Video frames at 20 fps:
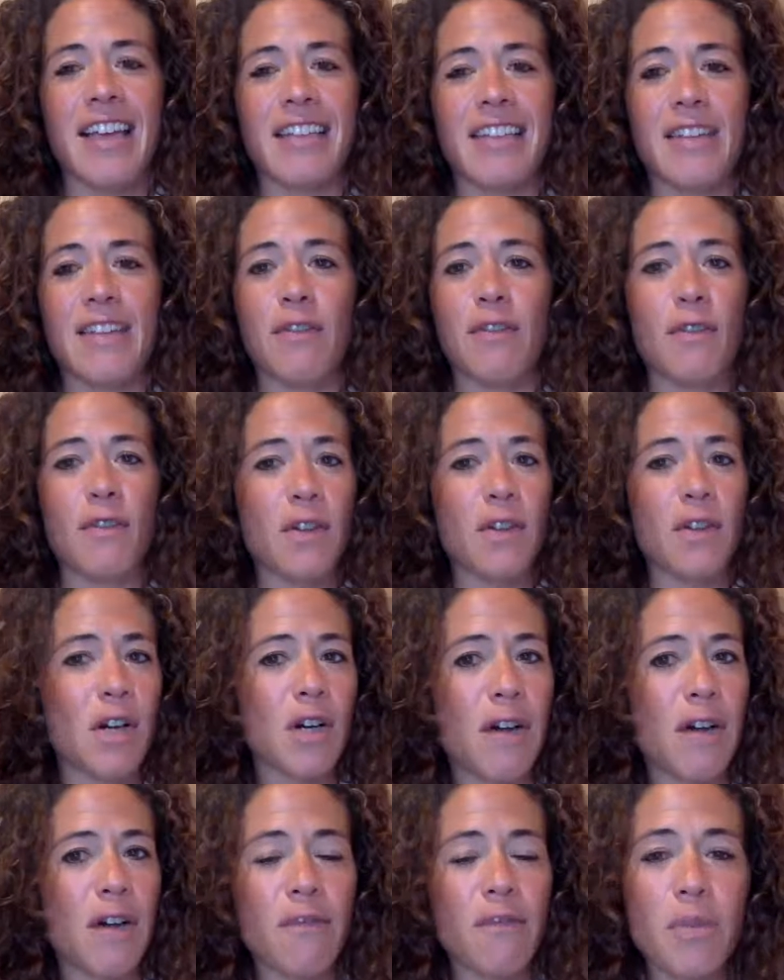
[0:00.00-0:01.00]
if you feel
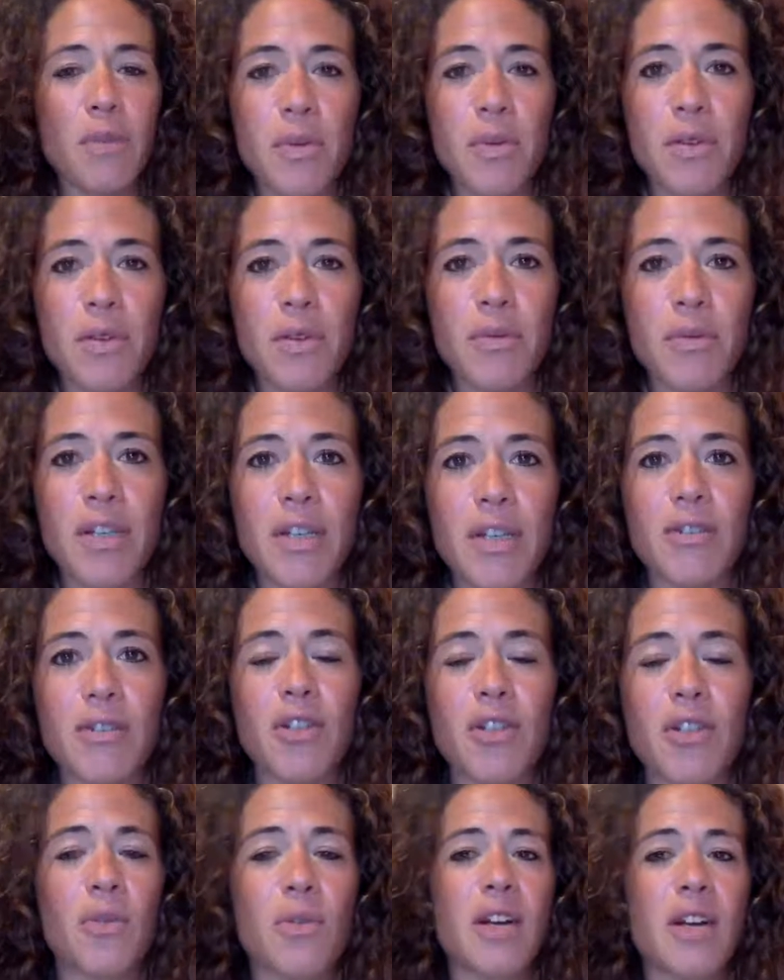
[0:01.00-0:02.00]
comfortable when you
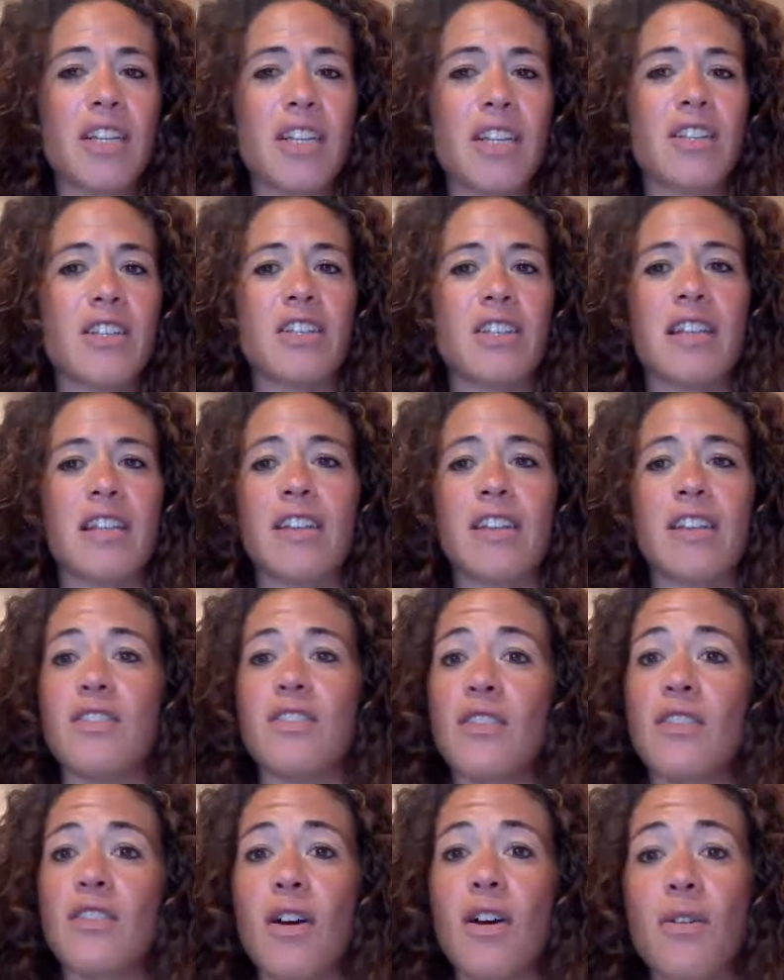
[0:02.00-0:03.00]
join, just let
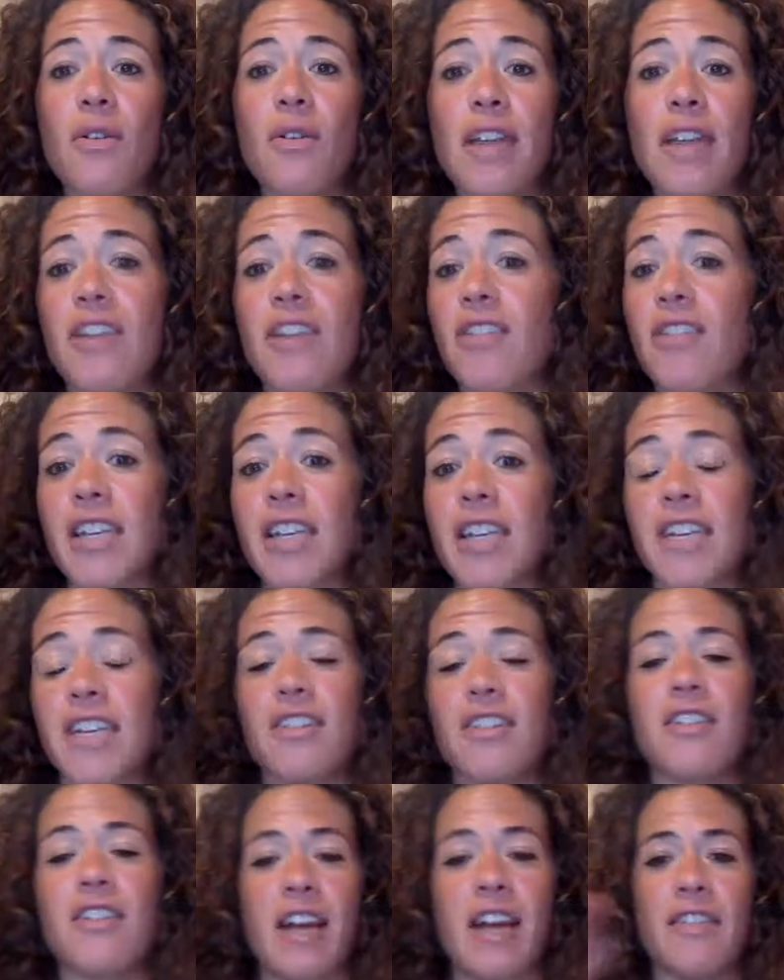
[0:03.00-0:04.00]
us know that you're
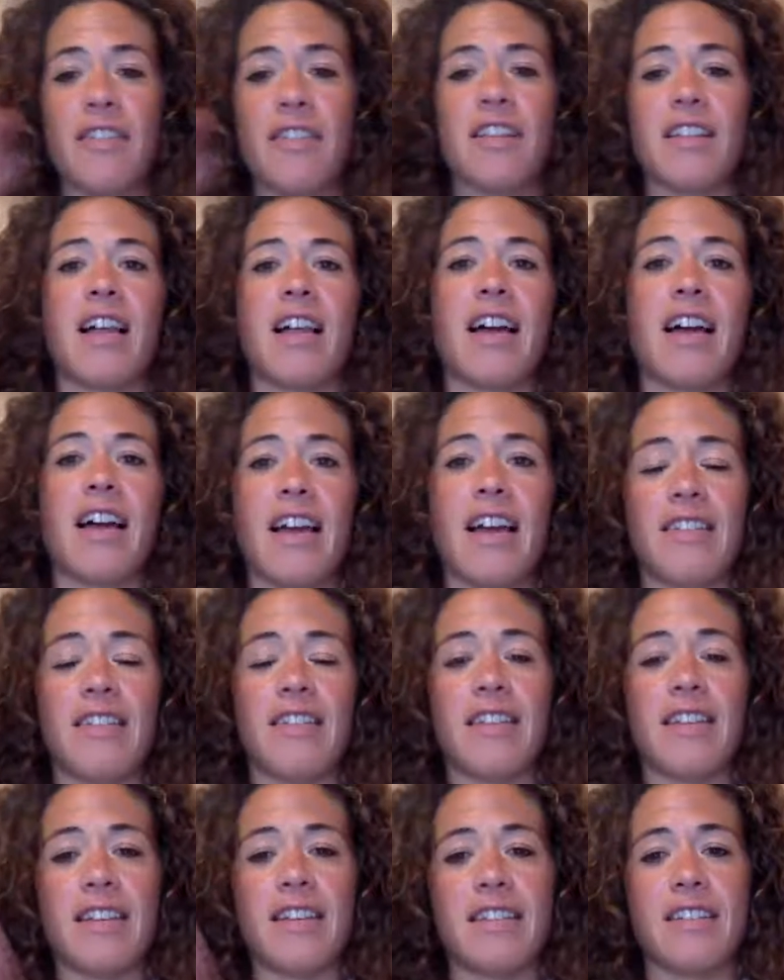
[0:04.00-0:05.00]
here on
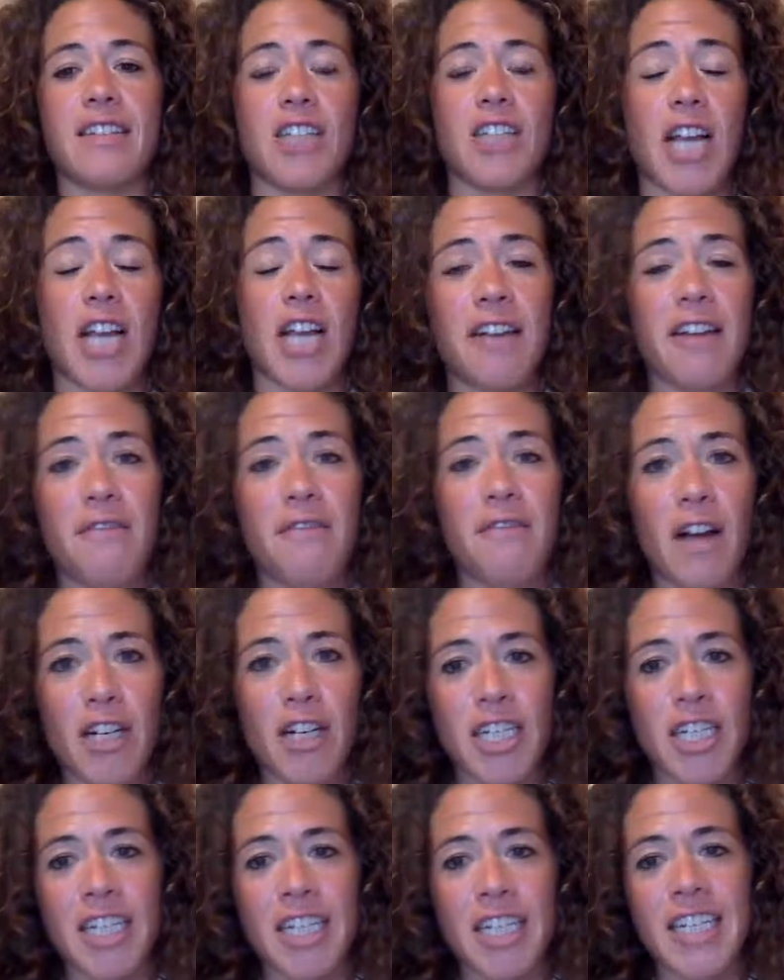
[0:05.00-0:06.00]
the chat
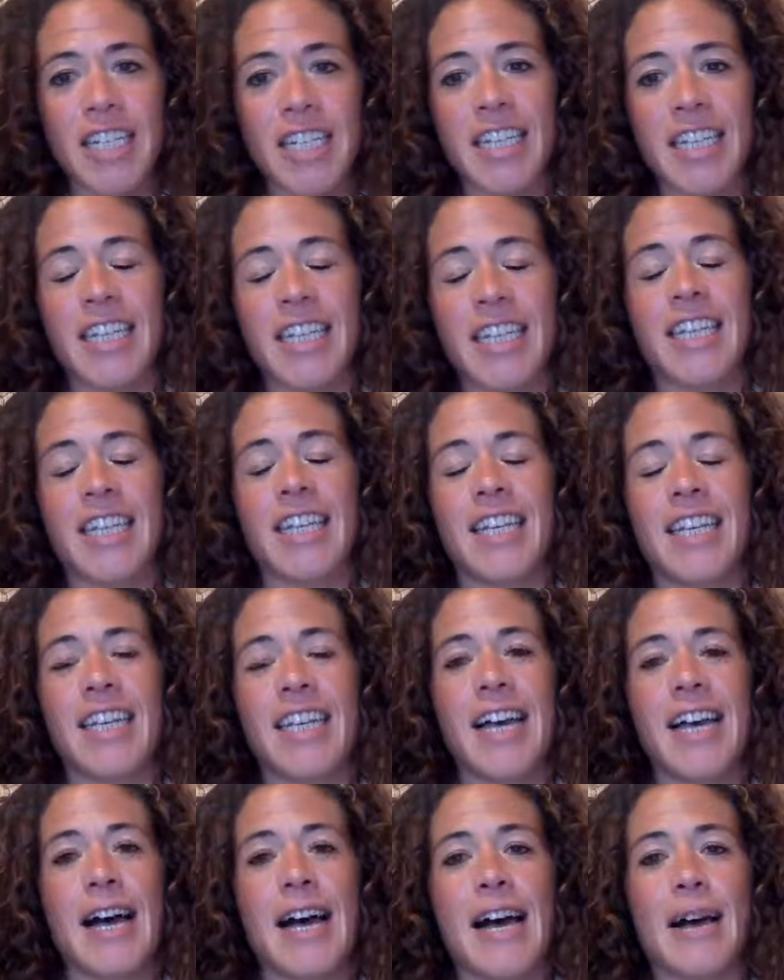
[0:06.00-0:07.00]
function.
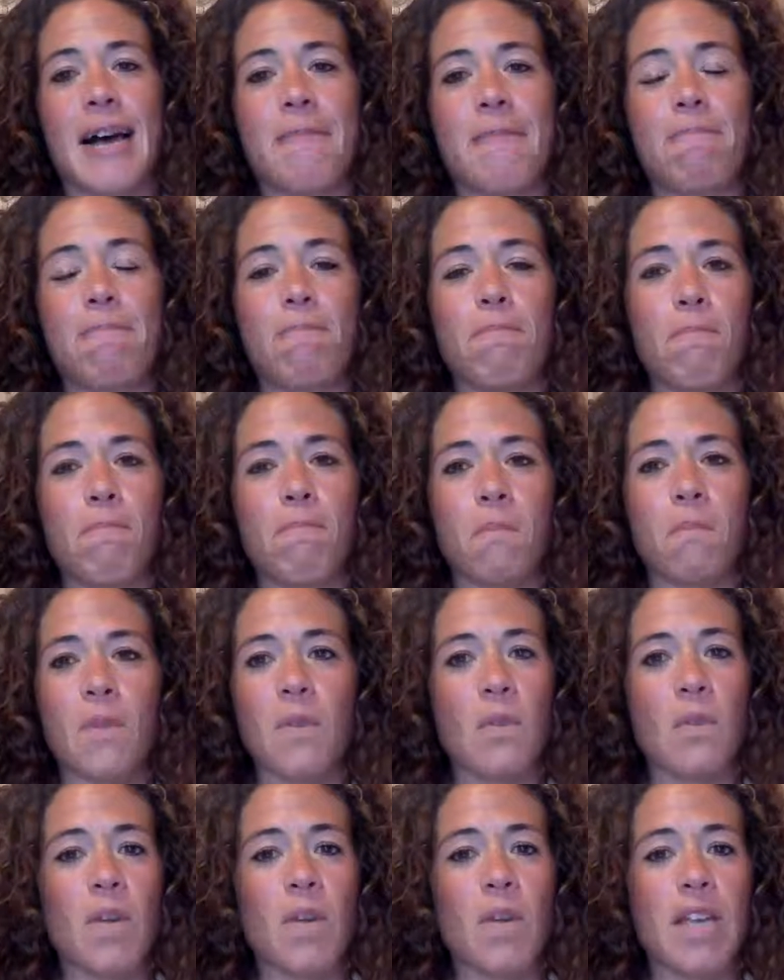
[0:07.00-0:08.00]
That's
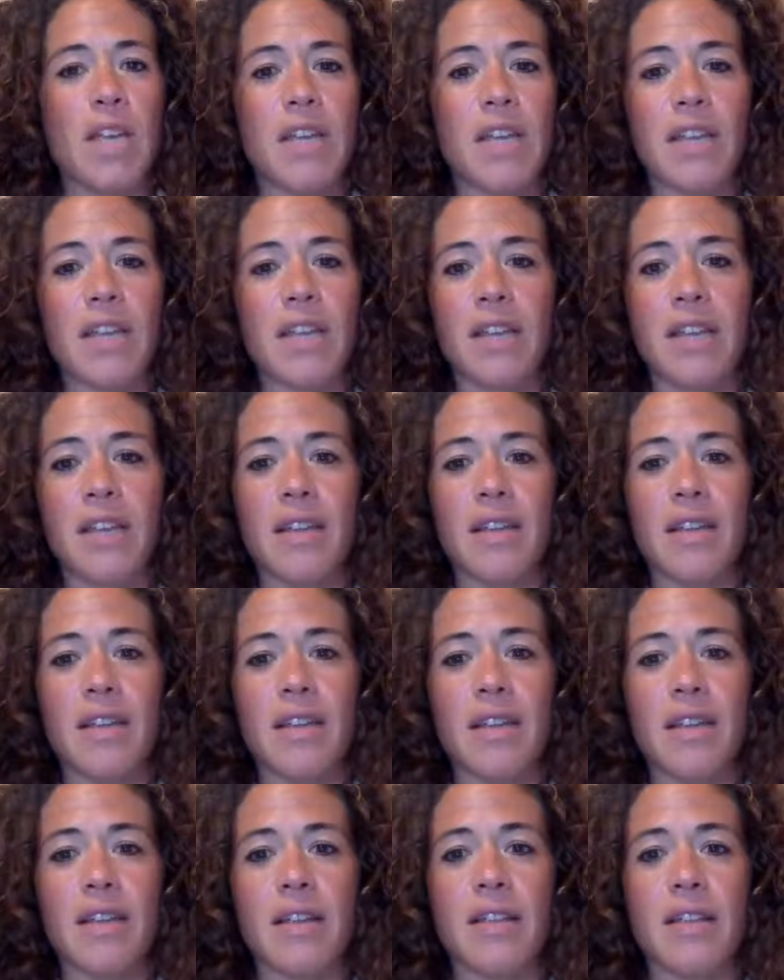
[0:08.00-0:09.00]
the
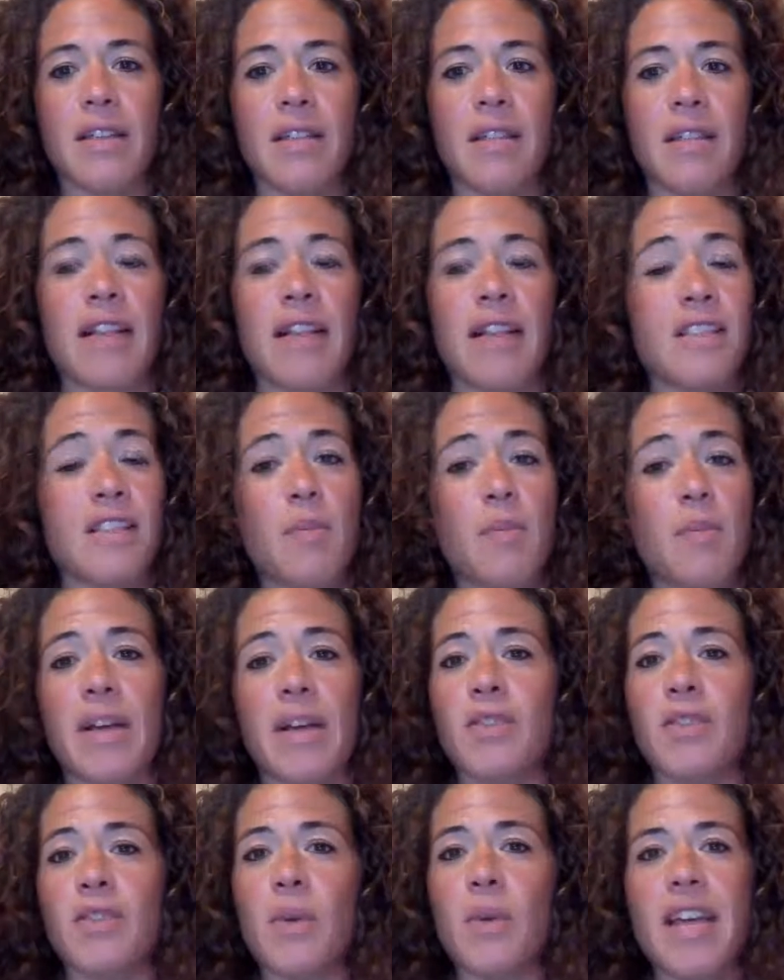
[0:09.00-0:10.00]

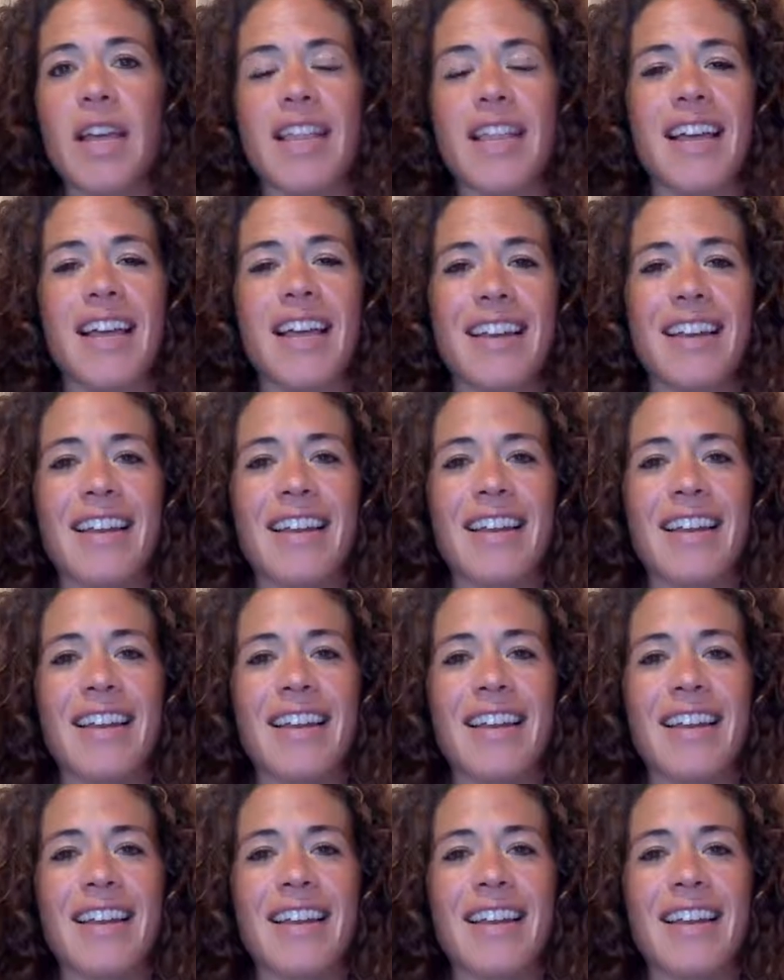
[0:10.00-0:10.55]
best way that